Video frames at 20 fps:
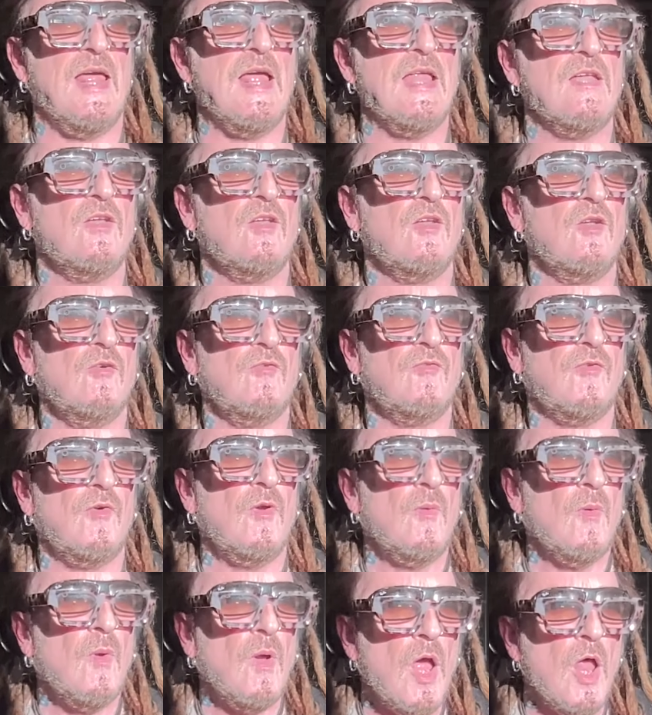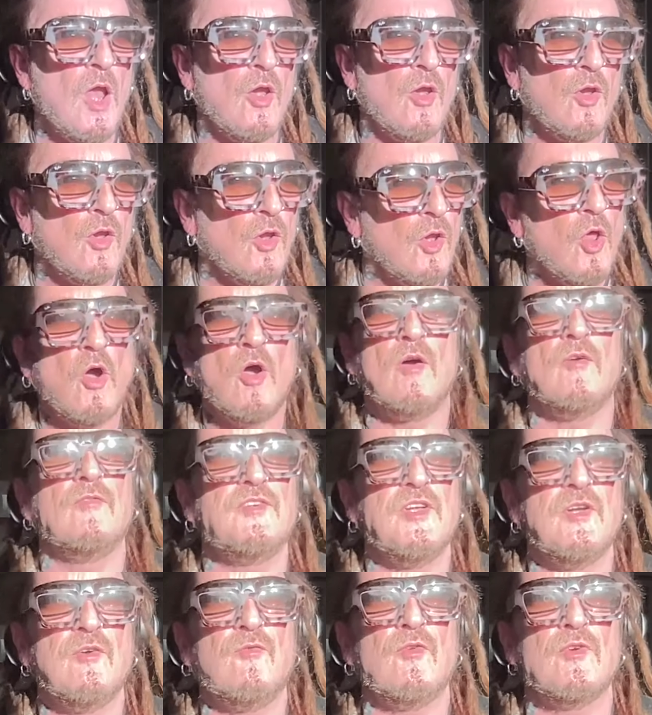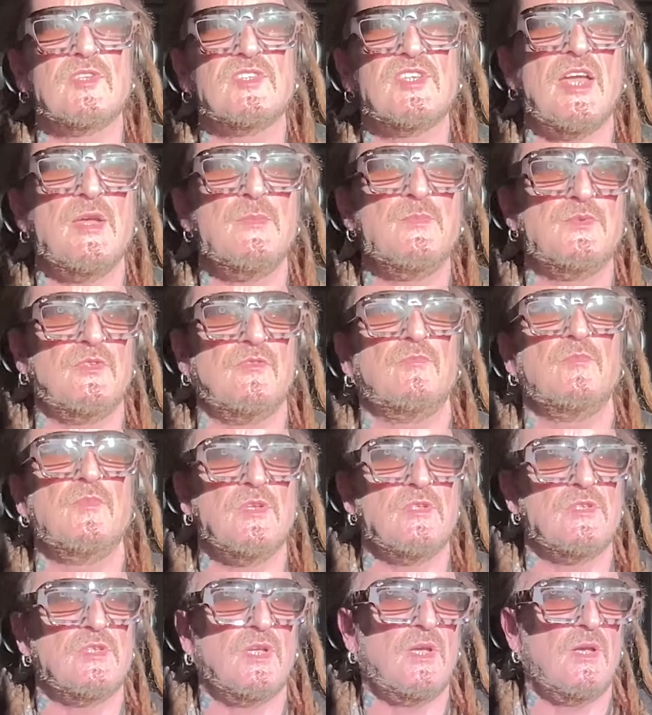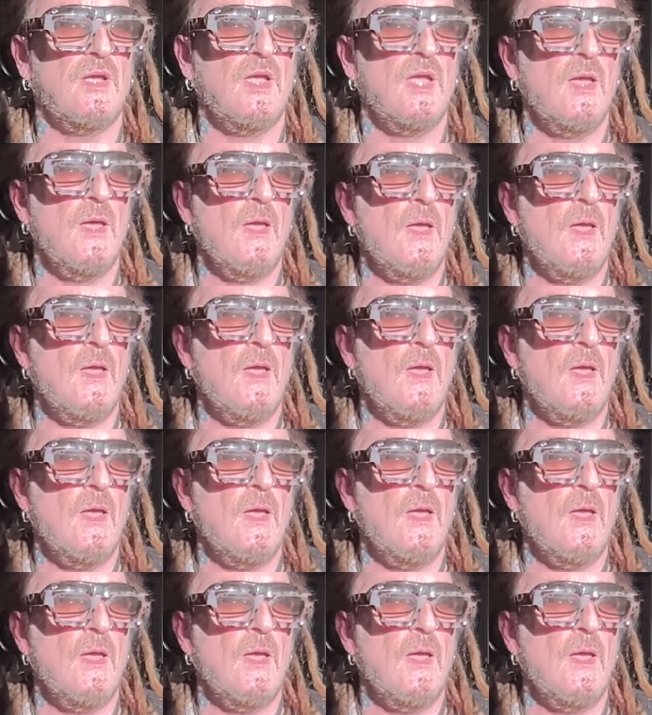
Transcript: and I love a lot of different types of music.